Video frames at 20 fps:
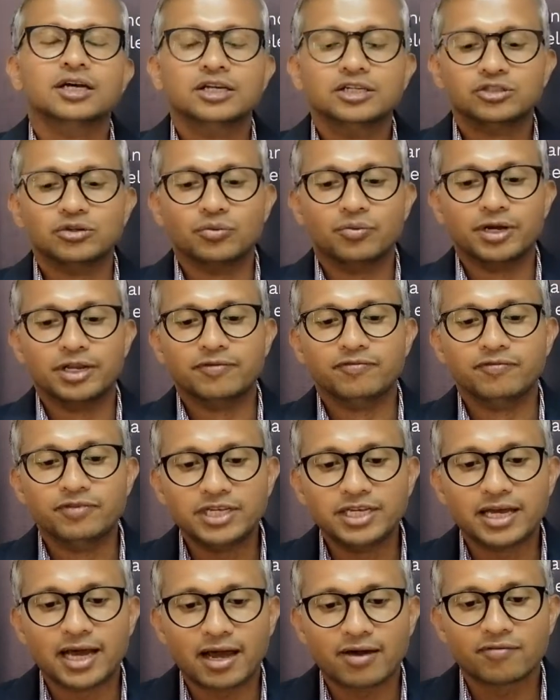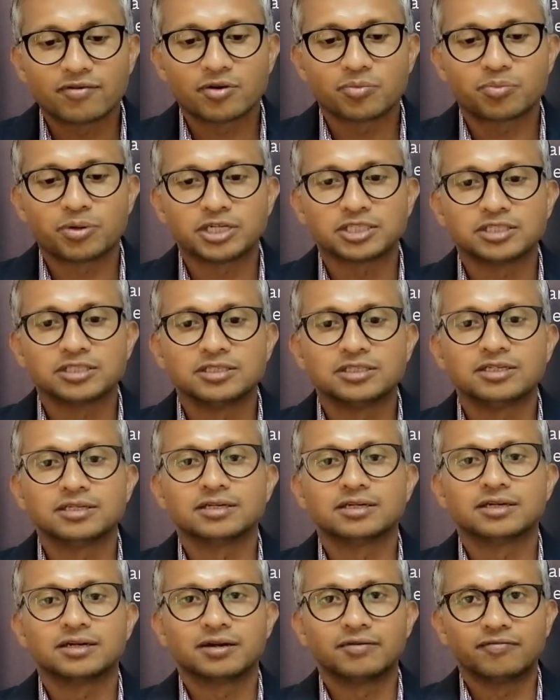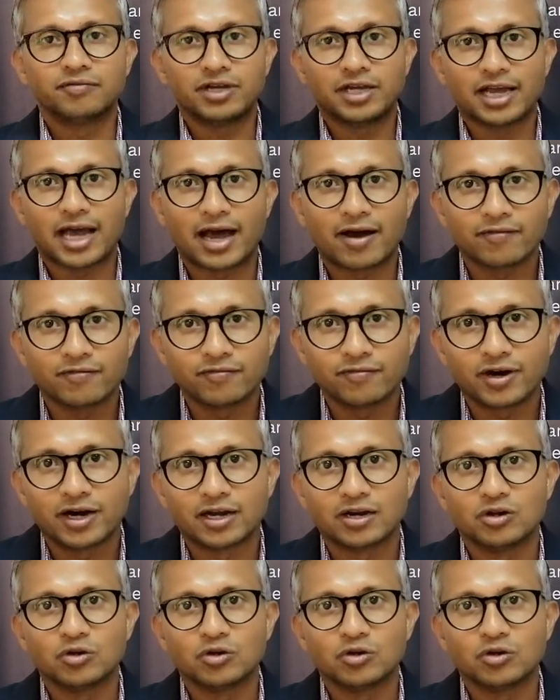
So when we have our presence here and we have our